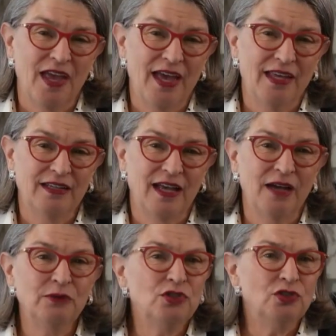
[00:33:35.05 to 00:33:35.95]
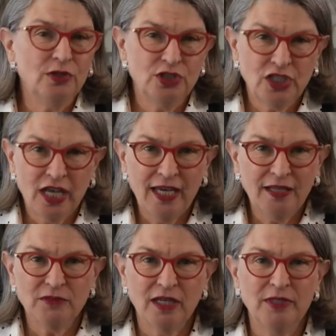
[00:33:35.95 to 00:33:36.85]
And I was so
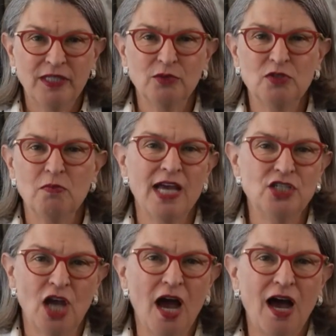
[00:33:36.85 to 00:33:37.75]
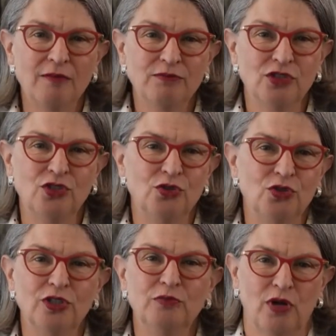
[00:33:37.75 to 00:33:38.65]
ashamed. I mean, it was my job to do
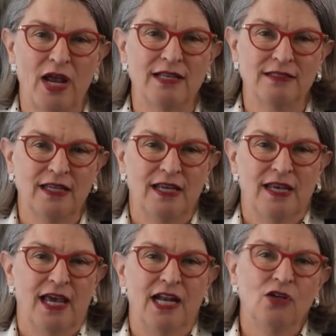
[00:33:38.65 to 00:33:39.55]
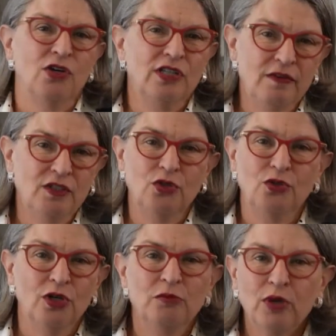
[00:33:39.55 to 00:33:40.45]
good press, and I couldn't even do
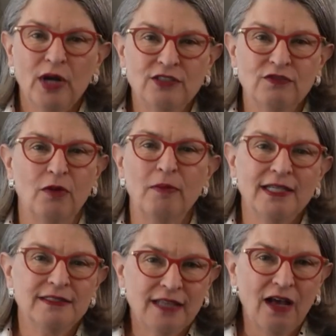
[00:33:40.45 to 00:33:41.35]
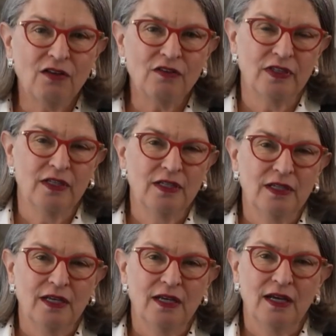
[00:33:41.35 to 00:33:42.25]
good press for myself.
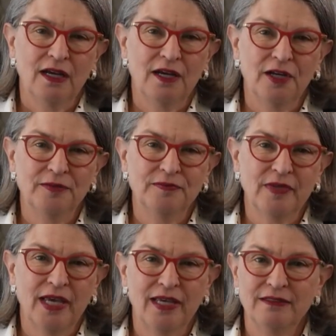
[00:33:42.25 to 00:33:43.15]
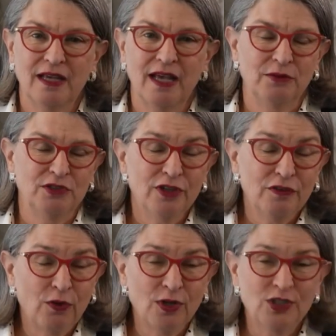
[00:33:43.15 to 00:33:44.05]
Um, and I was
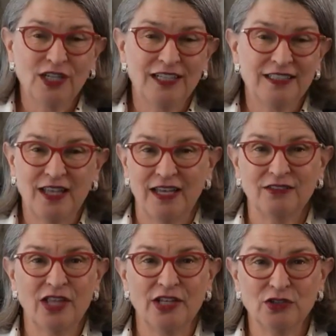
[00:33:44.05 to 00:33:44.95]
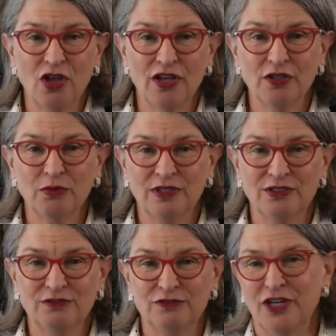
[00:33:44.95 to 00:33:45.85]
very fortunate that Leonard Lauder
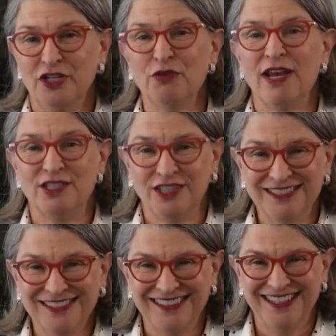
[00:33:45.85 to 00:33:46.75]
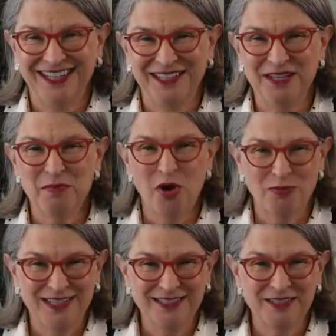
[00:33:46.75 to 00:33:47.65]
was very gracious in the
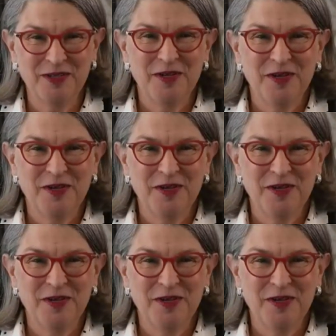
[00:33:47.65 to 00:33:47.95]
moment.